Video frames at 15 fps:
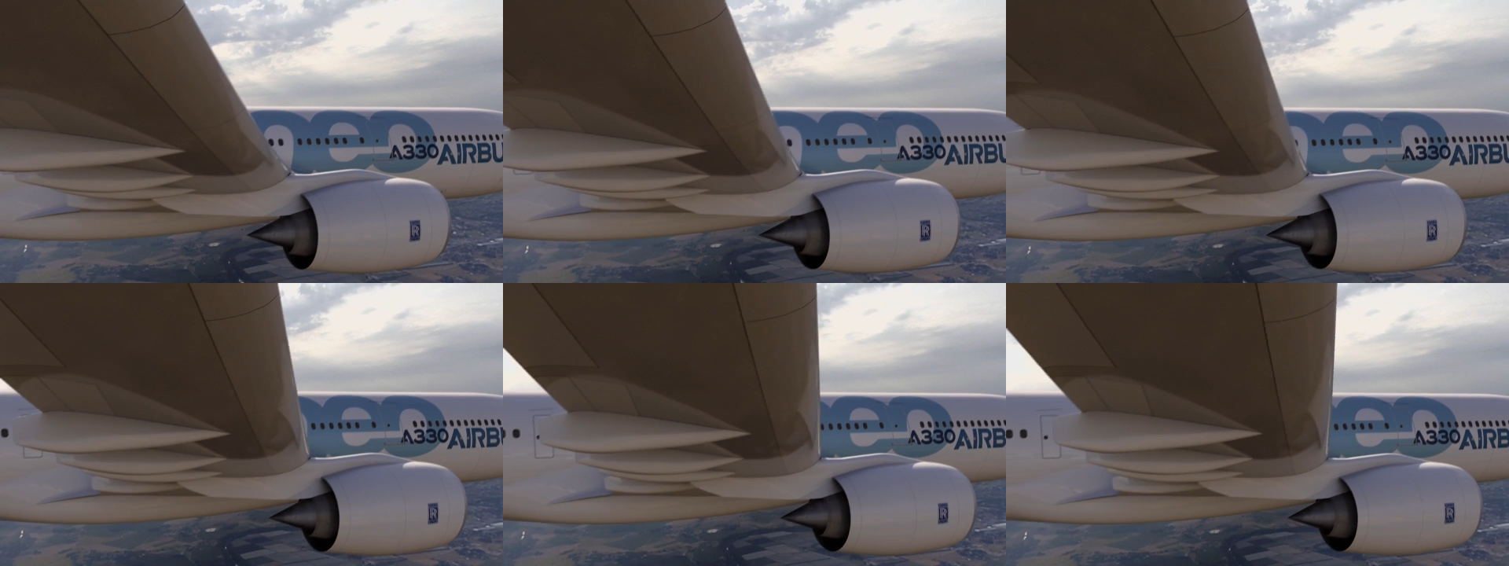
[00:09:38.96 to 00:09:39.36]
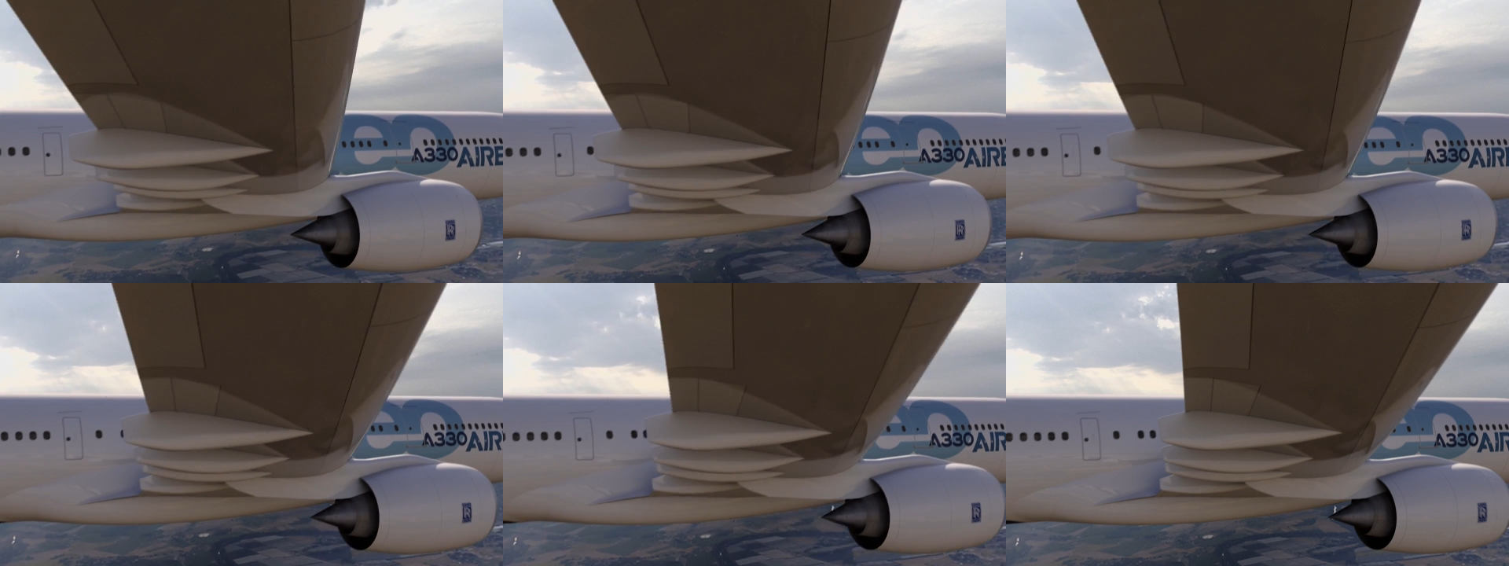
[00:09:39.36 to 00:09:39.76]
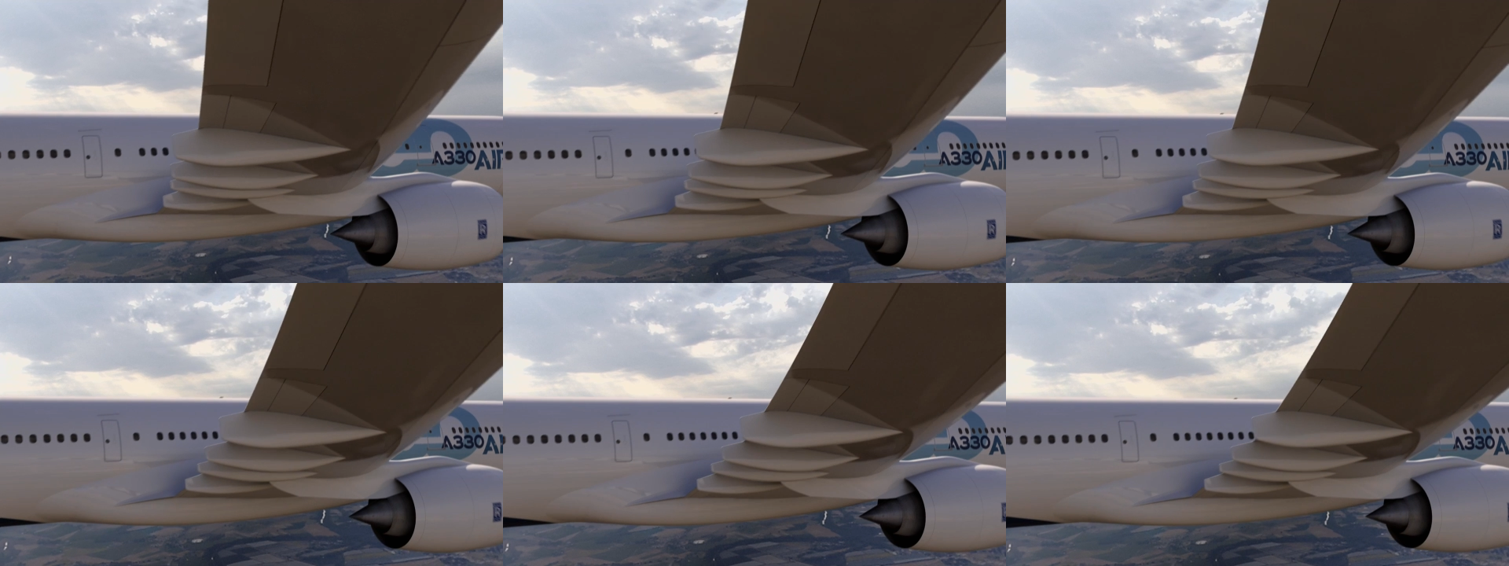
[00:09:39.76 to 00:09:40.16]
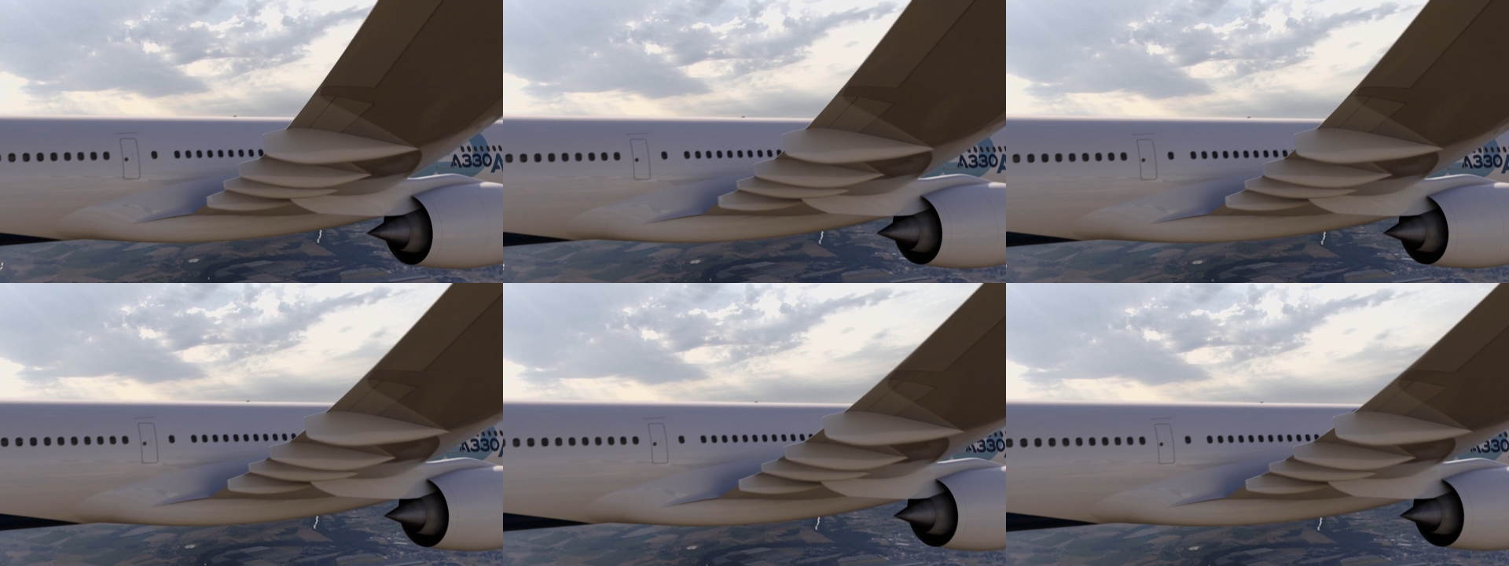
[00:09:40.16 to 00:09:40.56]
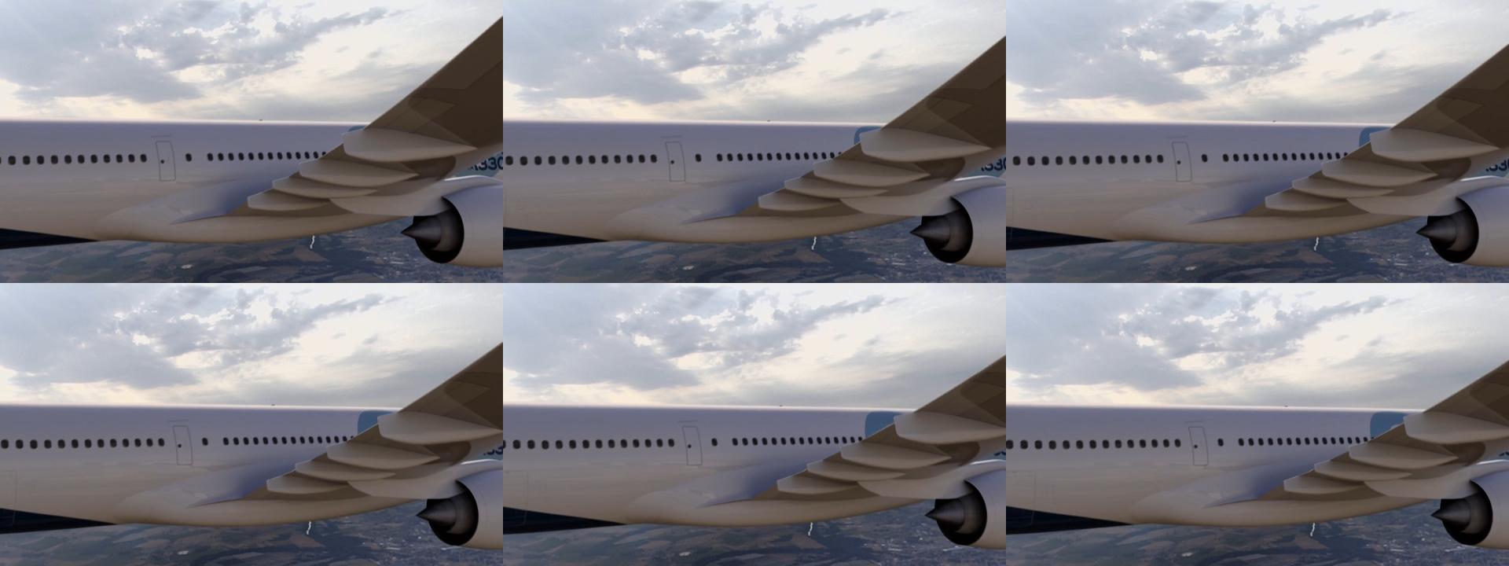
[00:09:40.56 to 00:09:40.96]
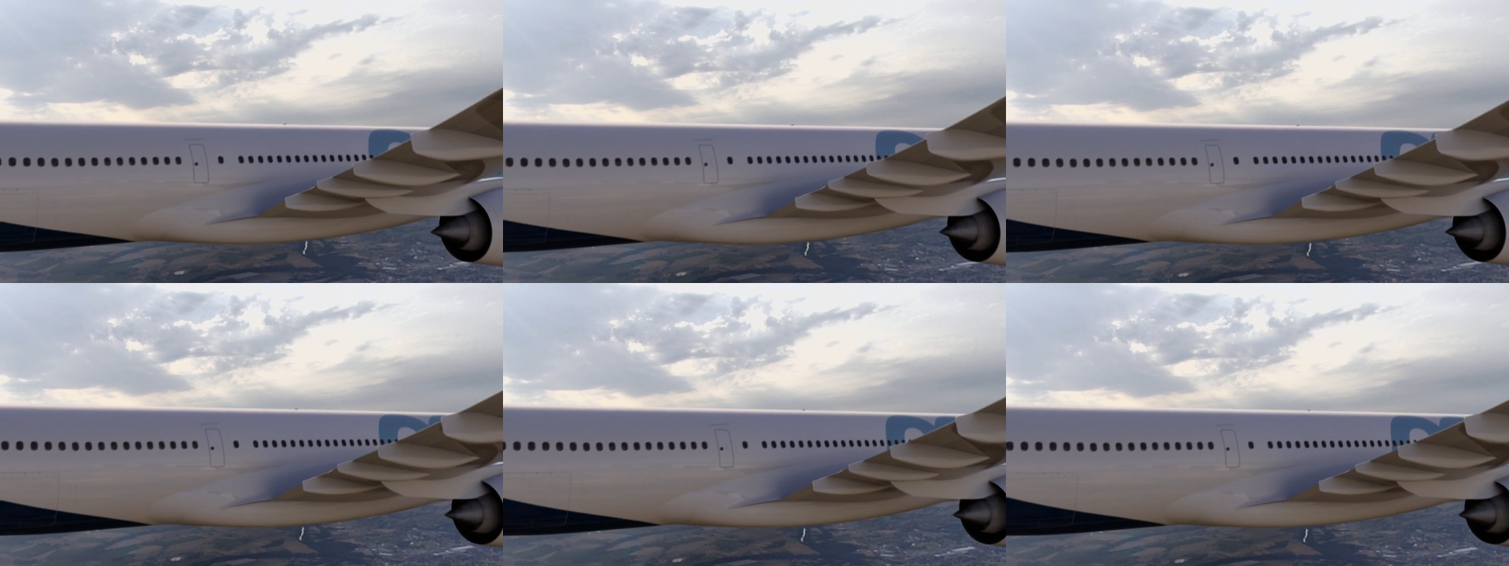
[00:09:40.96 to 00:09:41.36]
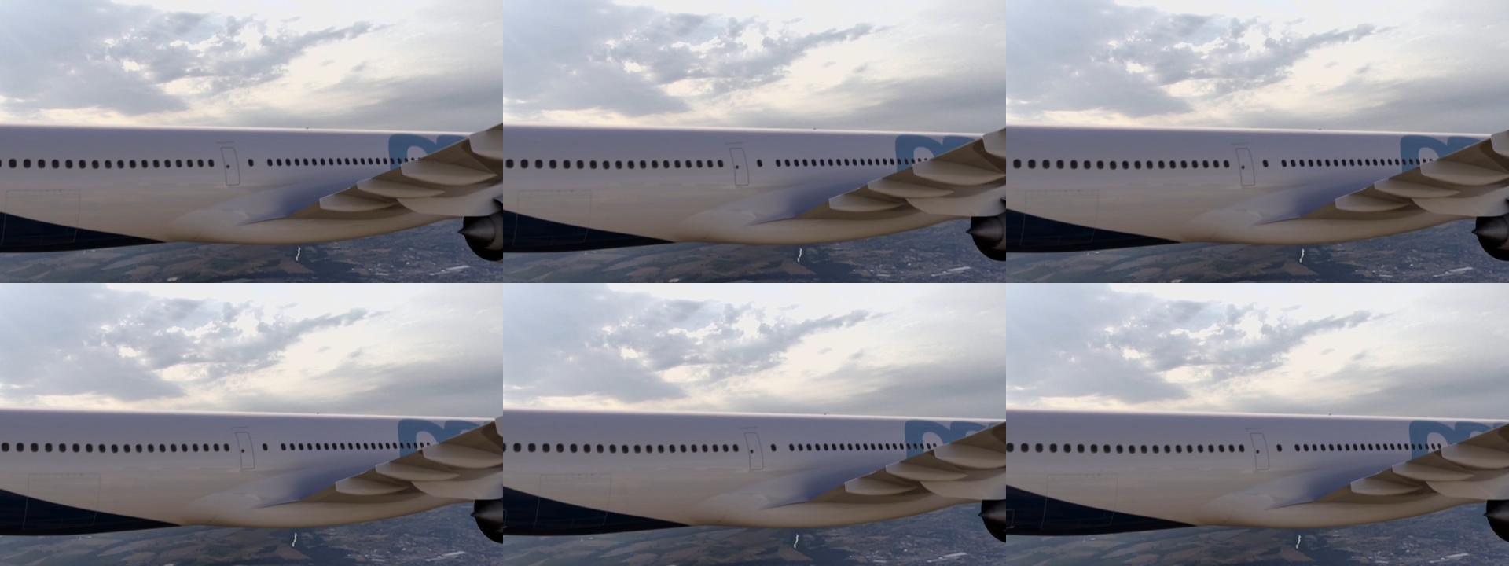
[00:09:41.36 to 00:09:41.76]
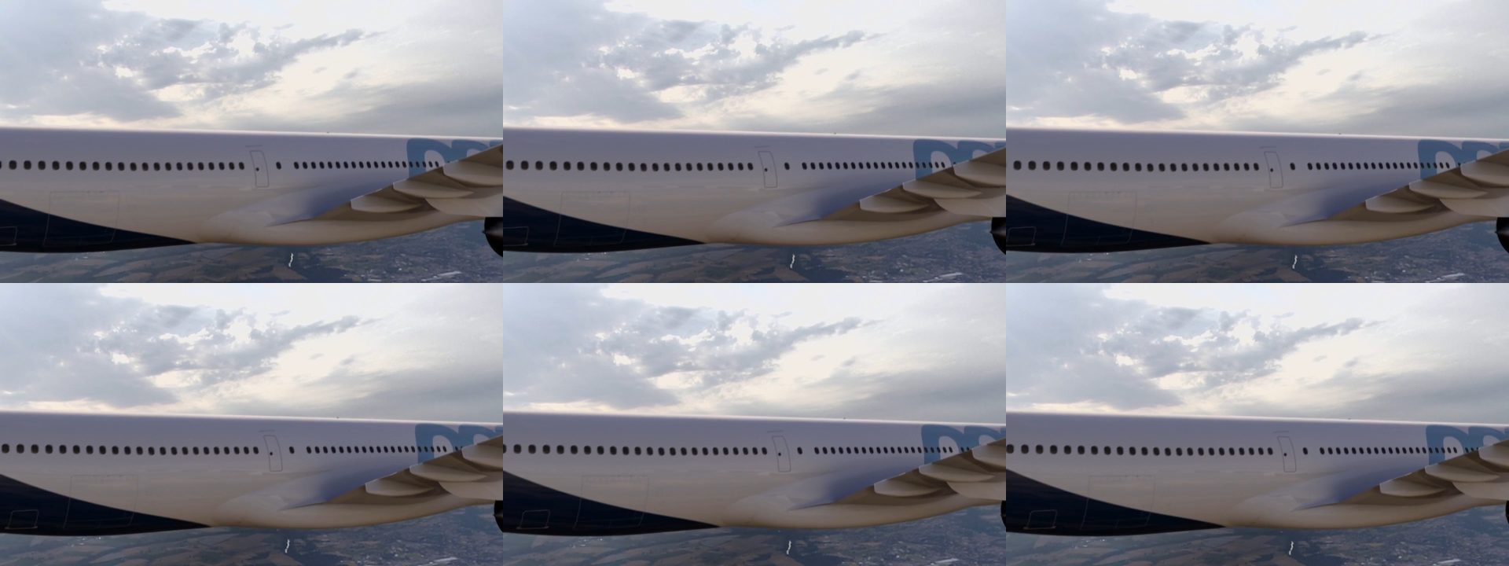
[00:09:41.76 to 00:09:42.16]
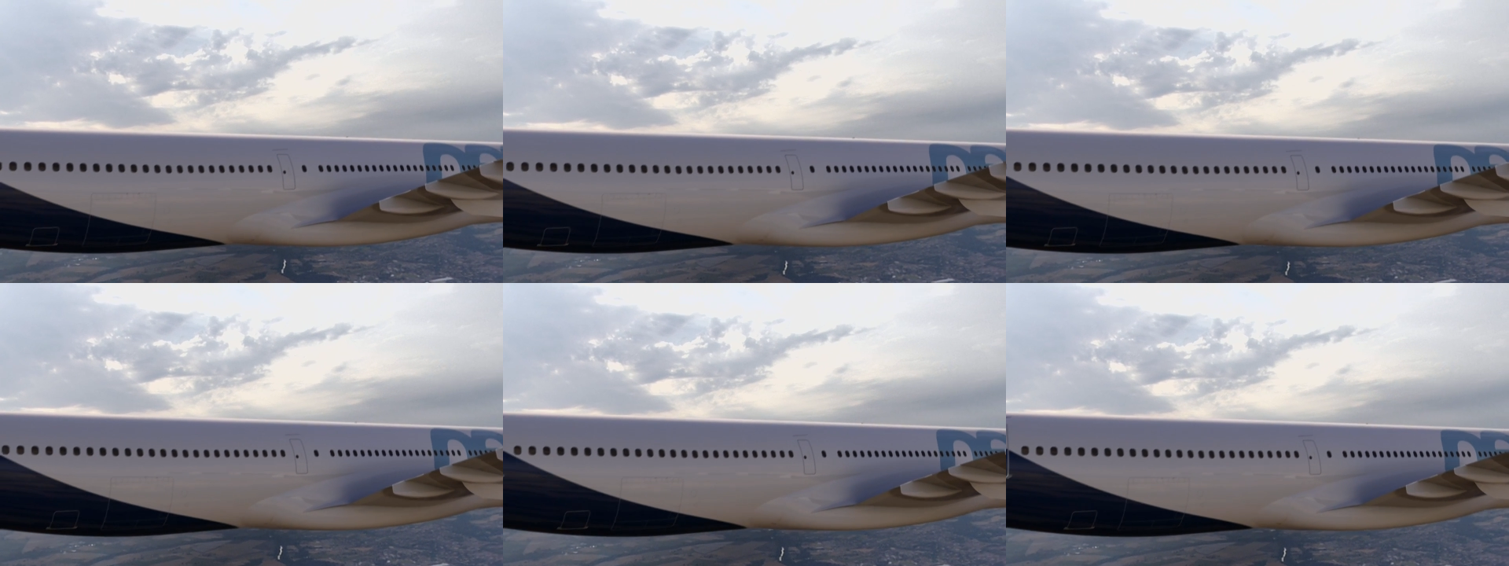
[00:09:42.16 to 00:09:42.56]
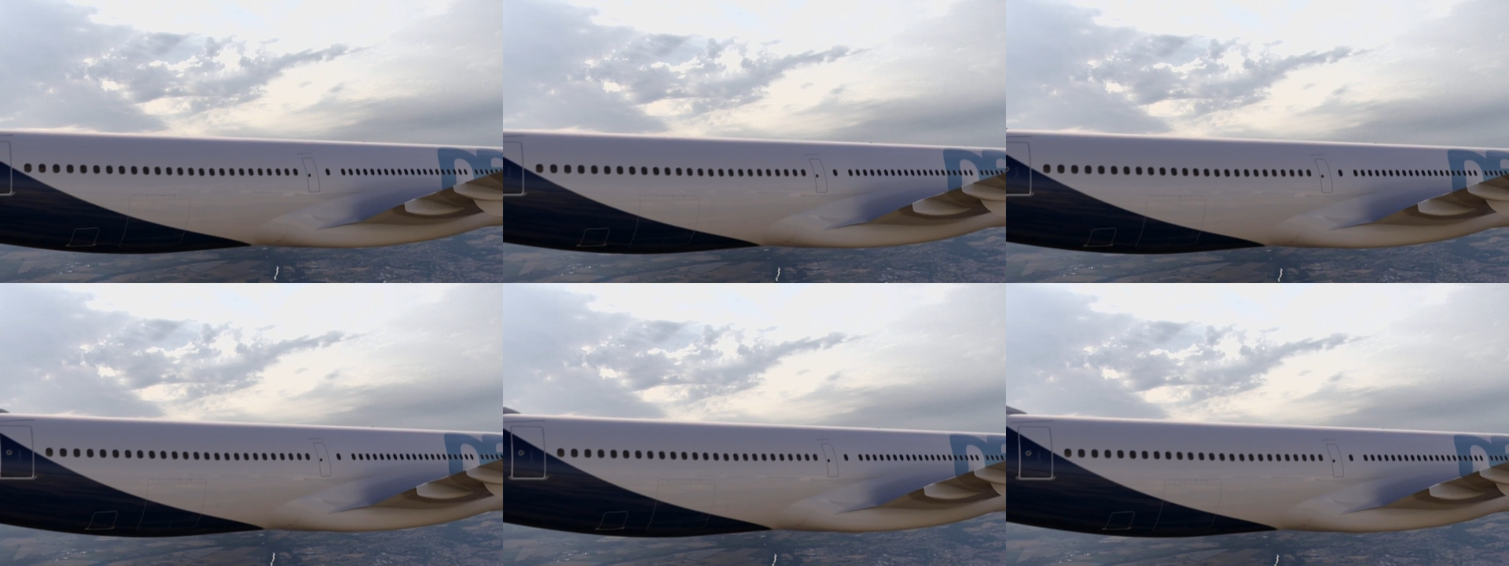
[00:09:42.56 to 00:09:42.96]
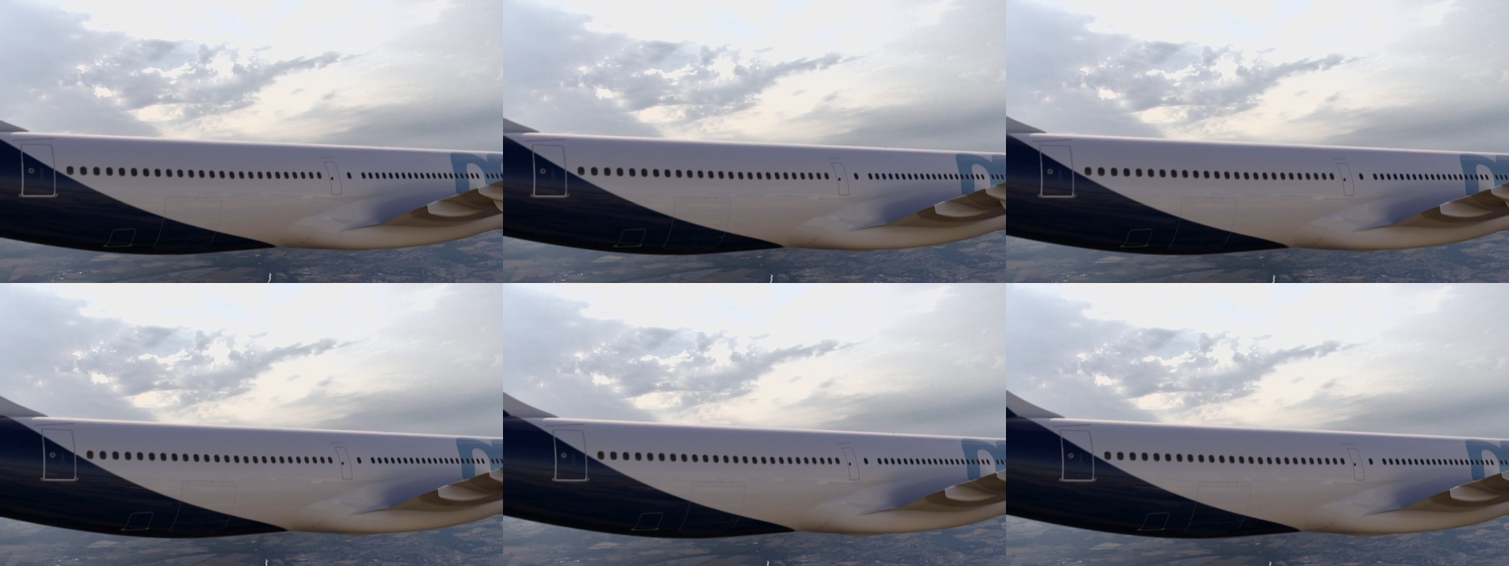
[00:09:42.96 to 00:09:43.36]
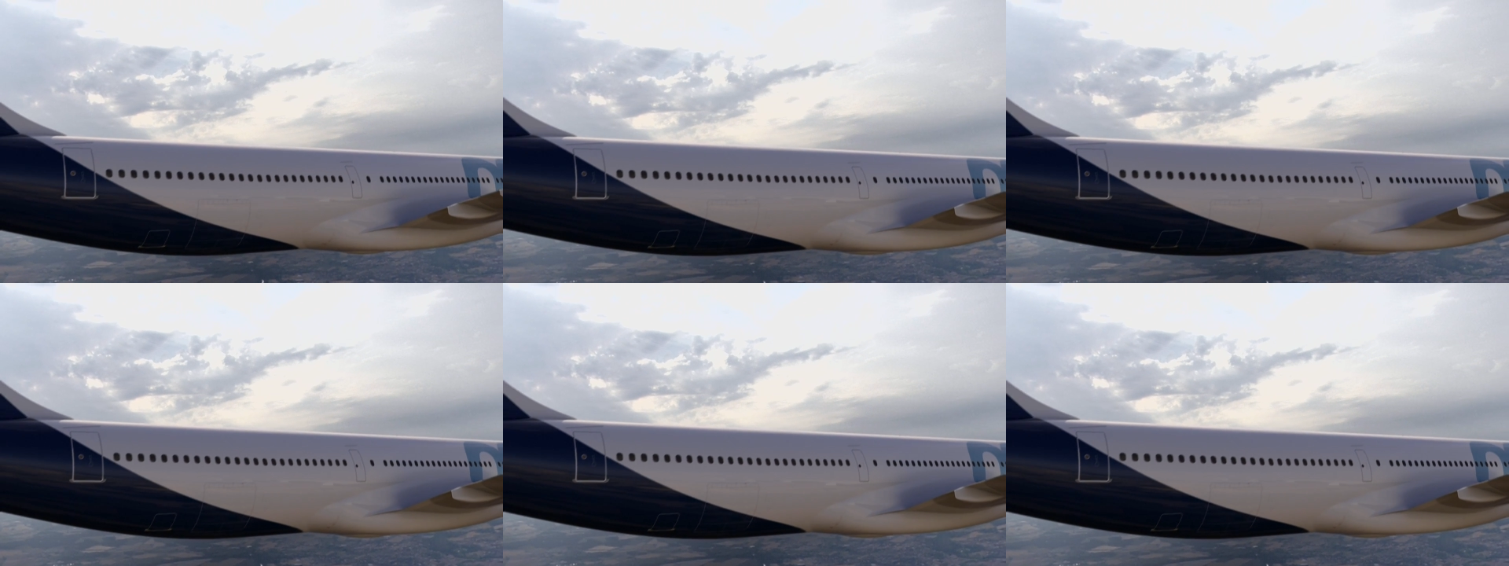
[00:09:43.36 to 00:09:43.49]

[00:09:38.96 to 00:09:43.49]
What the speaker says: No face is visible, so there are no lips to read.